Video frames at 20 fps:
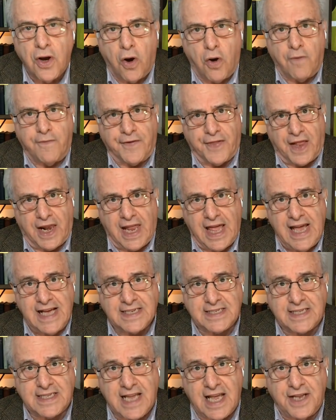over the
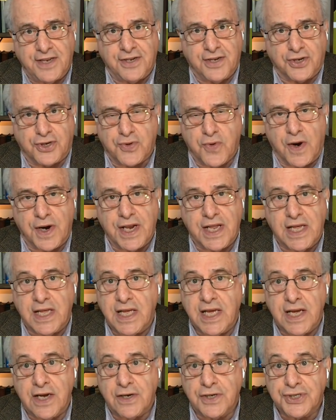last 10 to 20
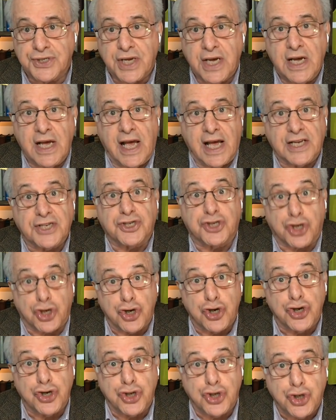years has
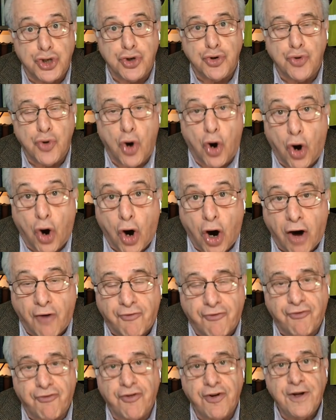turned you
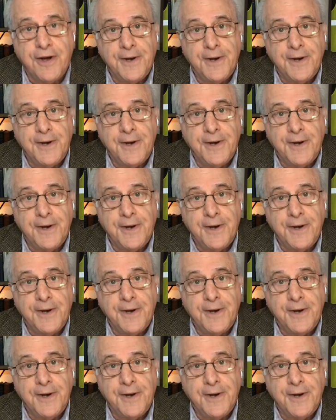off.